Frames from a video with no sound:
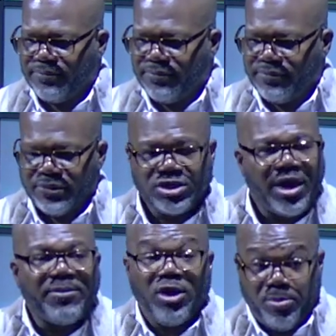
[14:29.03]
So I'm
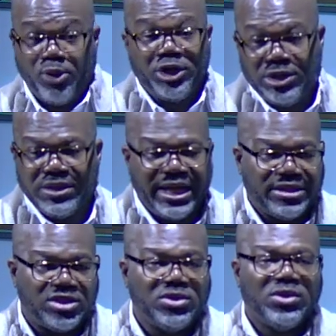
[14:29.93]
going to implore you in that
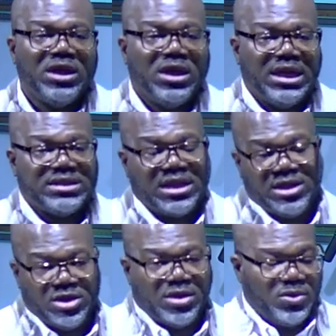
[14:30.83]
too. It's that you
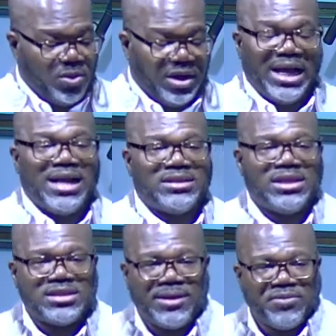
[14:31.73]
know the Word God says
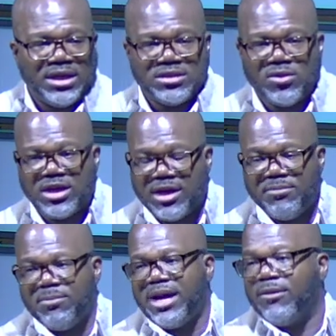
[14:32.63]
some things don't come but
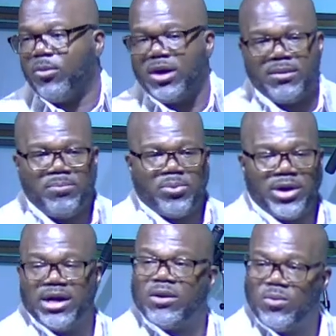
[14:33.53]
by what prayer
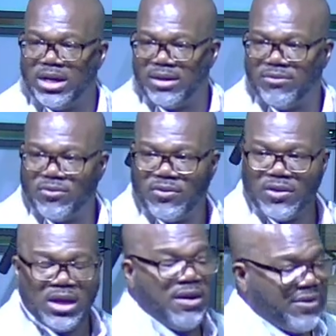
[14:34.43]
and what
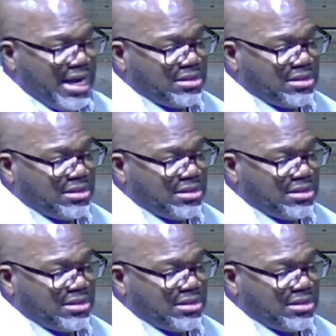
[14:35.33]
fasting.